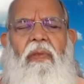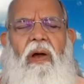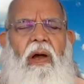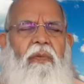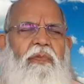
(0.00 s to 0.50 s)

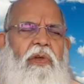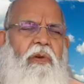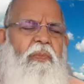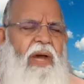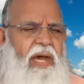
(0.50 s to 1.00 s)
of your
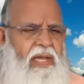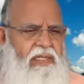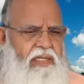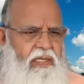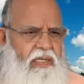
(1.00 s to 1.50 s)

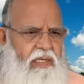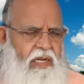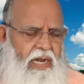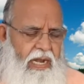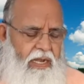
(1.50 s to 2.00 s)
past
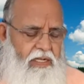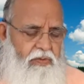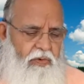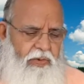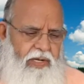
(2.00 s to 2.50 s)
at this
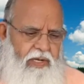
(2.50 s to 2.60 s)
moment.